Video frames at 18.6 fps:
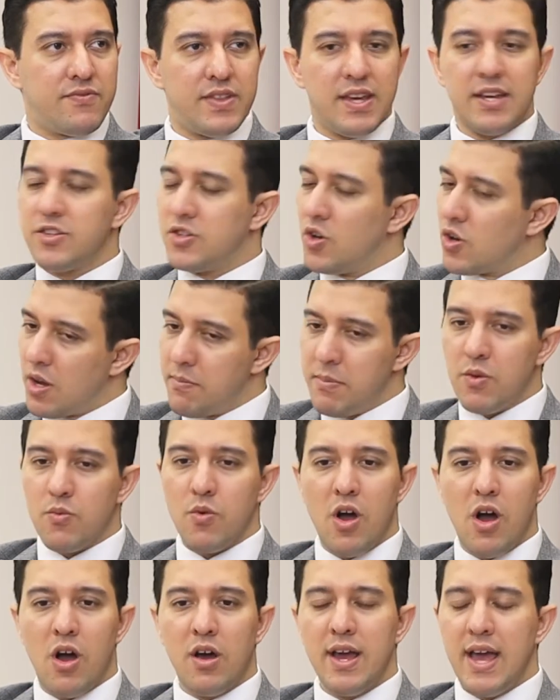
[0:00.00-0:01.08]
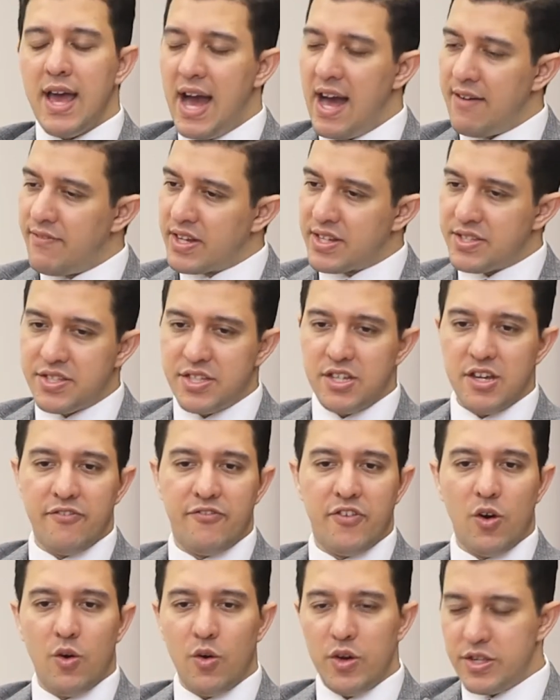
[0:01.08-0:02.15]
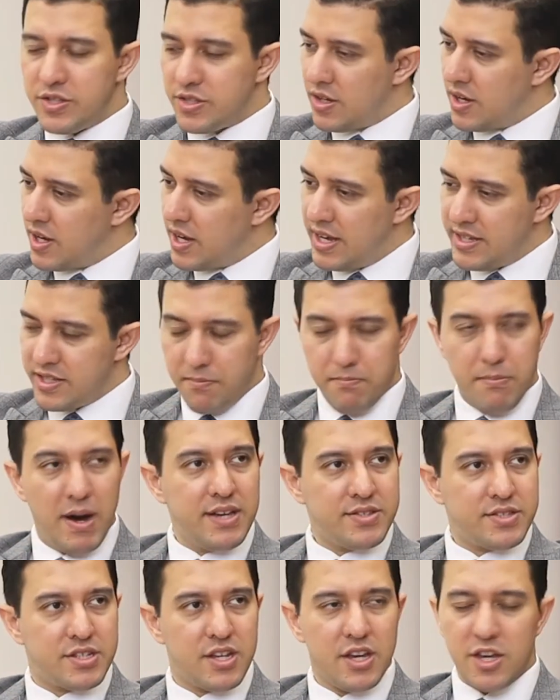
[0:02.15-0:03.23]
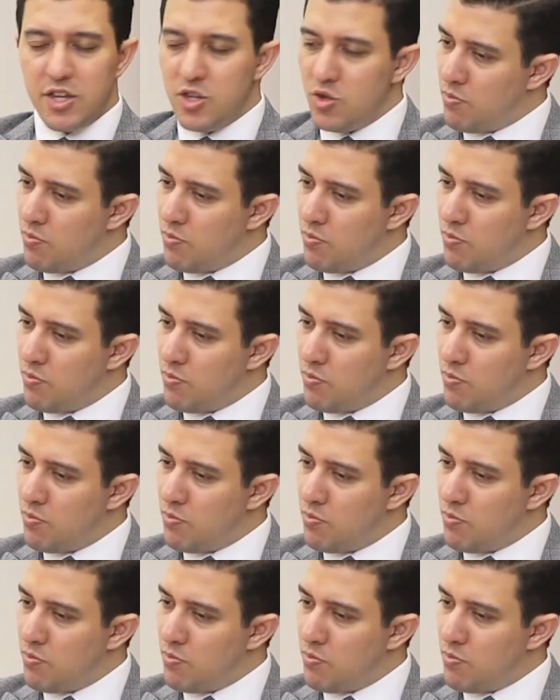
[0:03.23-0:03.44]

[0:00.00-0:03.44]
of things, don't get me wrong, having a CFO is a must.